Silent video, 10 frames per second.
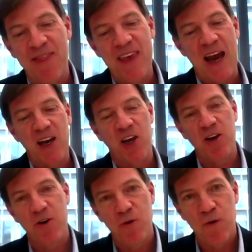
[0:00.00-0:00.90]
And thank
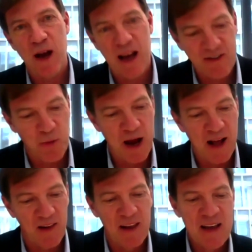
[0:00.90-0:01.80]
you as
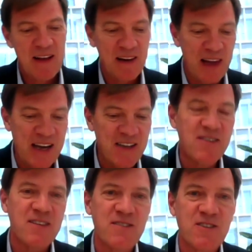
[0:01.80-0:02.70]
well,
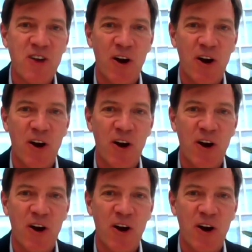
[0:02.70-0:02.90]
Liz,